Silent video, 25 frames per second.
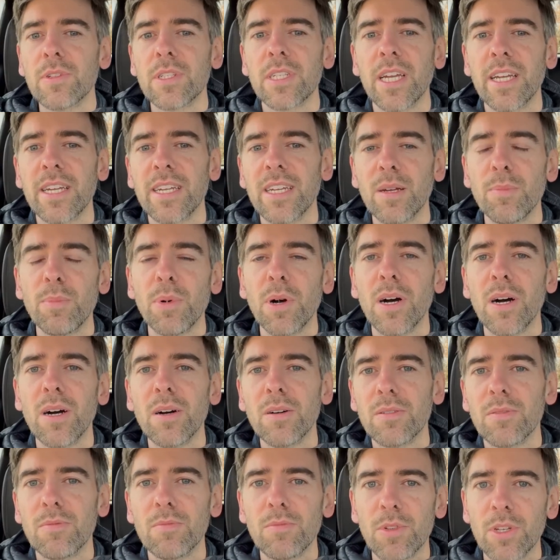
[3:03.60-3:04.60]
taking apart,
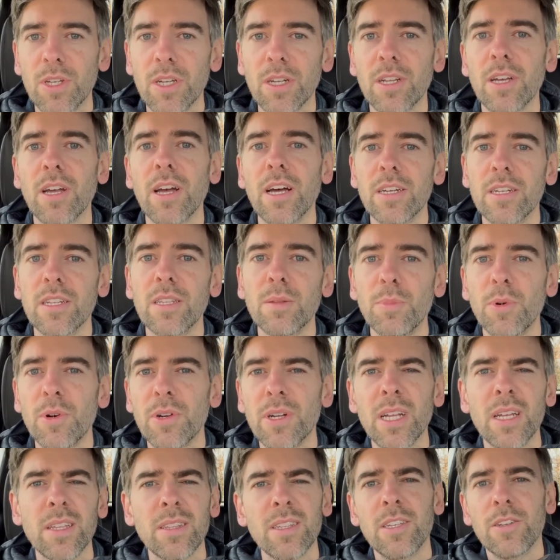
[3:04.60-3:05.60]
you've got to get under the
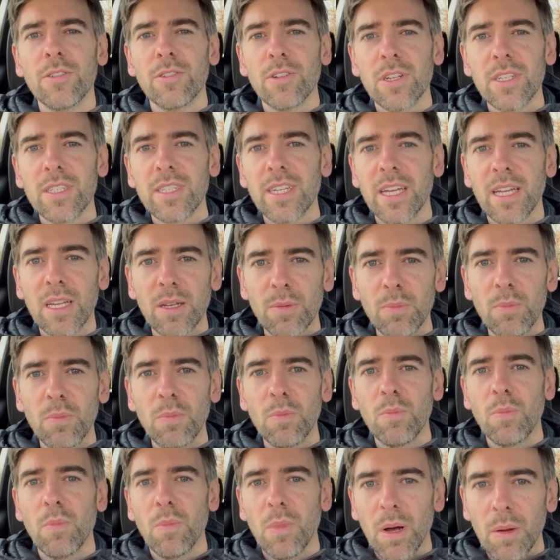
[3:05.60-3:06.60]
bonnet, I think you've got to take
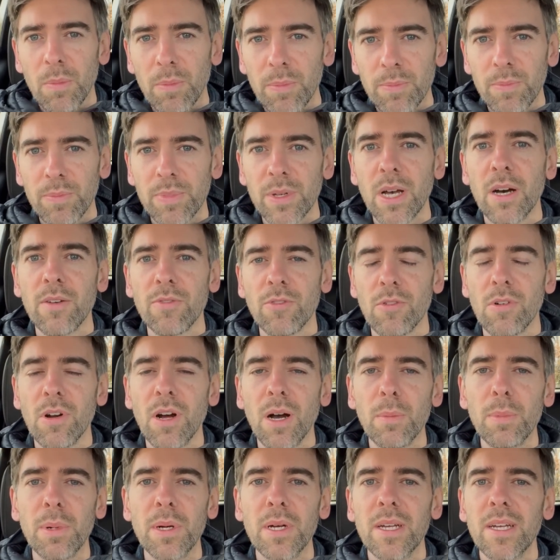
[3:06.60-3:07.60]
a cover
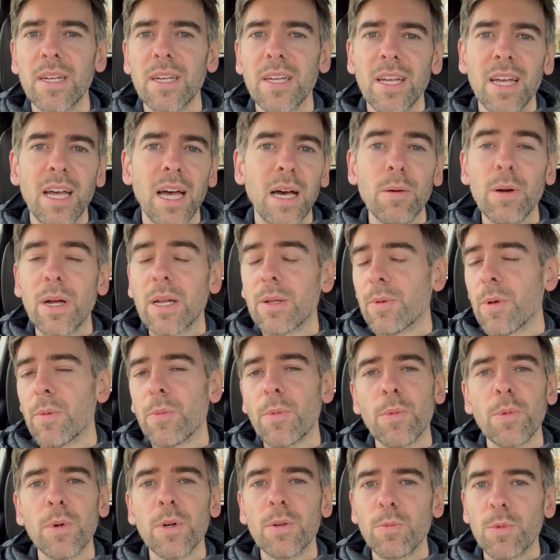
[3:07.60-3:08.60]
up. Anyway,
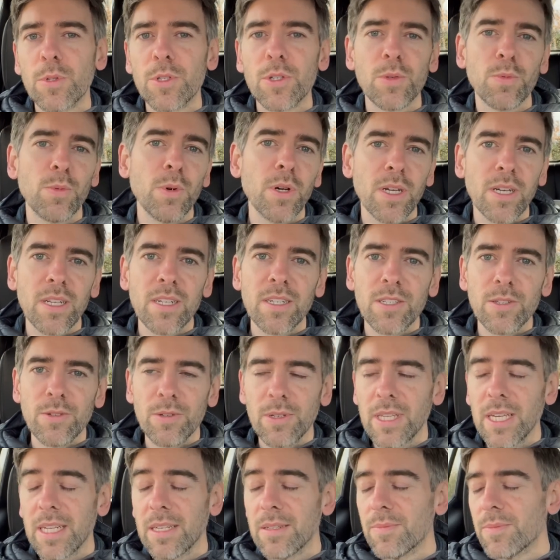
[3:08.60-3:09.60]
we just weren't going to do
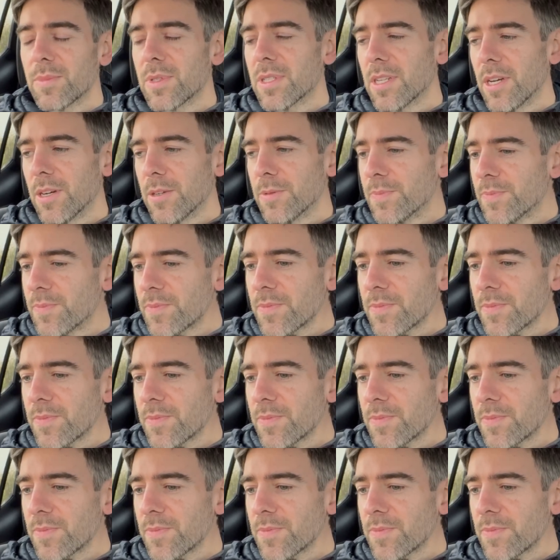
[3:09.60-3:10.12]
it then. So